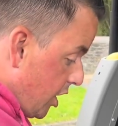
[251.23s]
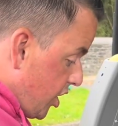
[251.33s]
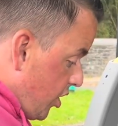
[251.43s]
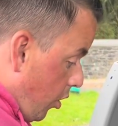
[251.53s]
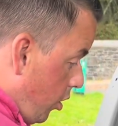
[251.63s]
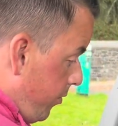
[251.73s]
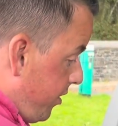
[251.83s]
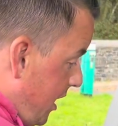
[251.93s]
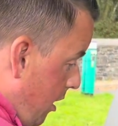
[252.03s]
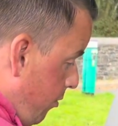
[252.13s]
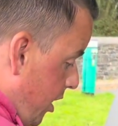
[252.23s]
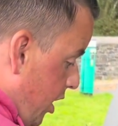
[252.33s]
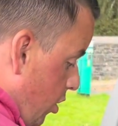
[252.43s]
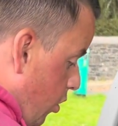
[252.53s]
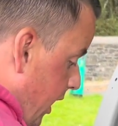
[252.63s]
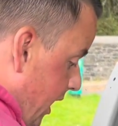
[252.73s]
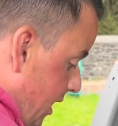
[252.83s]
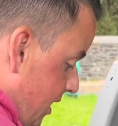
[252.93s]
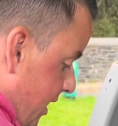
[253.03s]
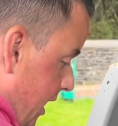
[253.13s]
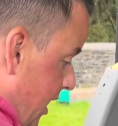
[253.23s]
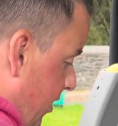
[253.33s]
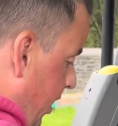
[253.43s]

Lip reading: So now we're going to go inside the